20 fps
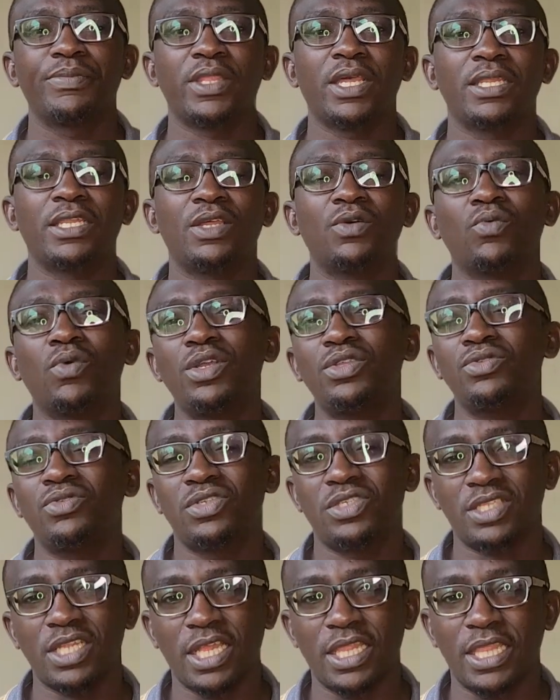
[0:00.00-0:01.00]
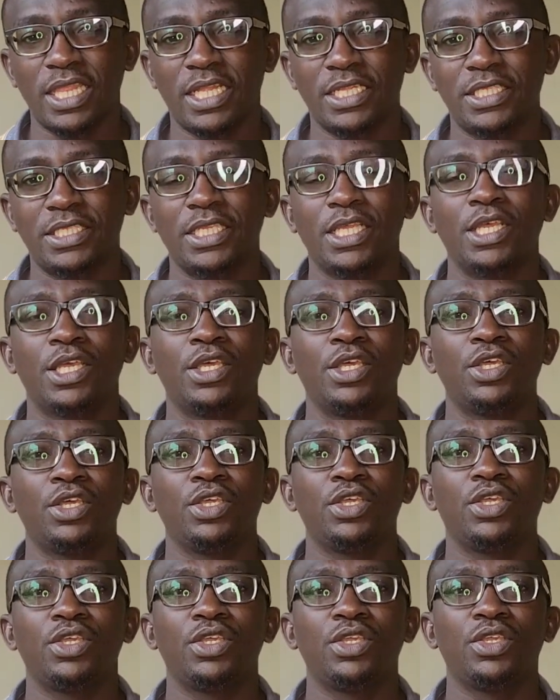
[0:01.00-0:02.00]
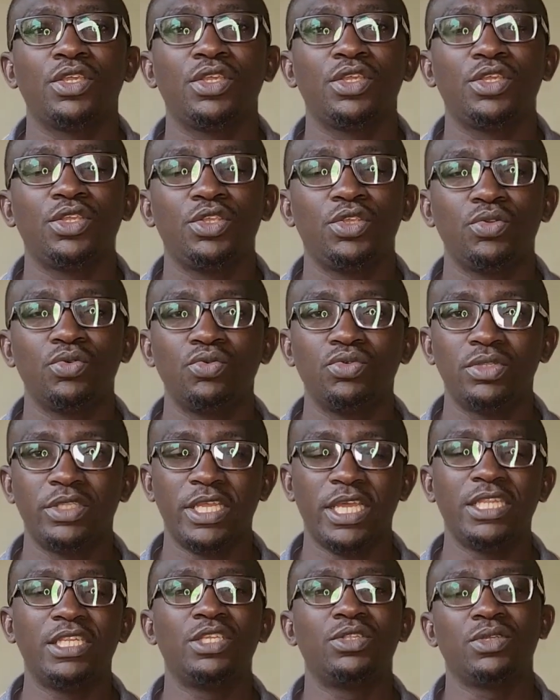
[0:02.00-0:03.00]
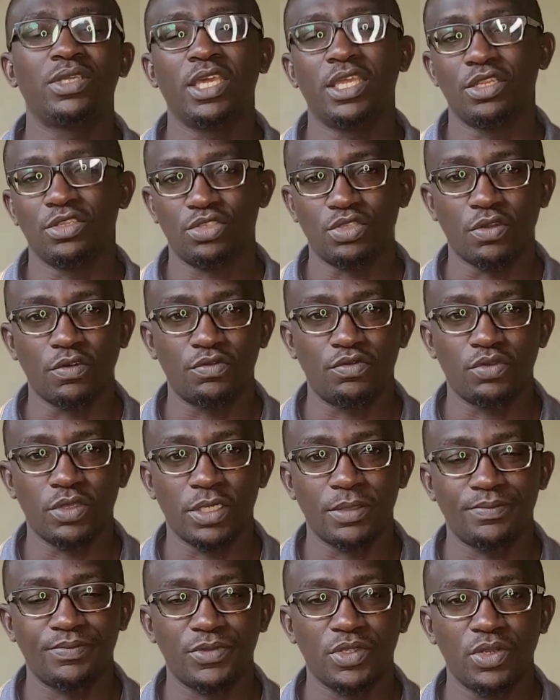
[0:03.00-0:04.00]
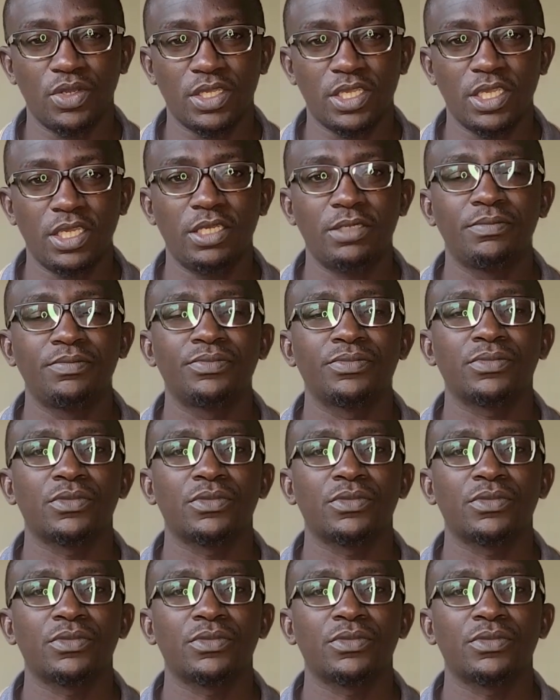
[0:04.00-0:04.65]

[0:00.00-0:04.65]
And then when you start that, you then need to get the software, okay?